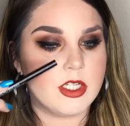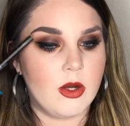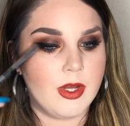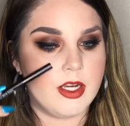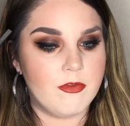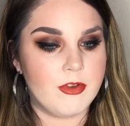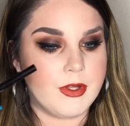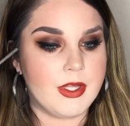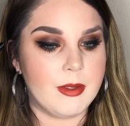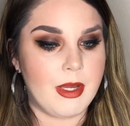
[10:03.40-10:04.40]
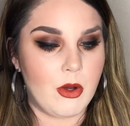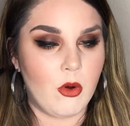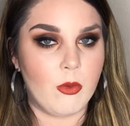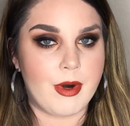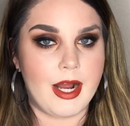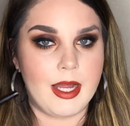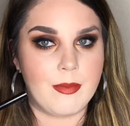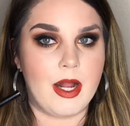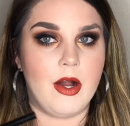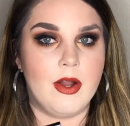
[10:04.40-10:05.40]
to go in and fill in my whole
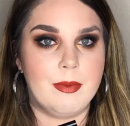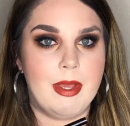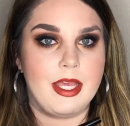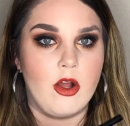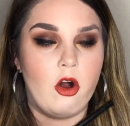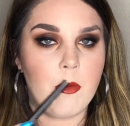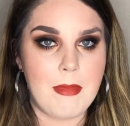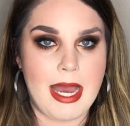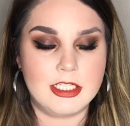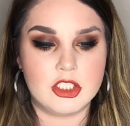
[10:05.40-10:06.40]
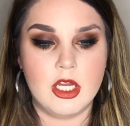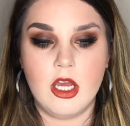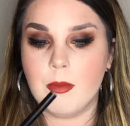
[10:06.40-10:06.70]
eyebrow and make it all match.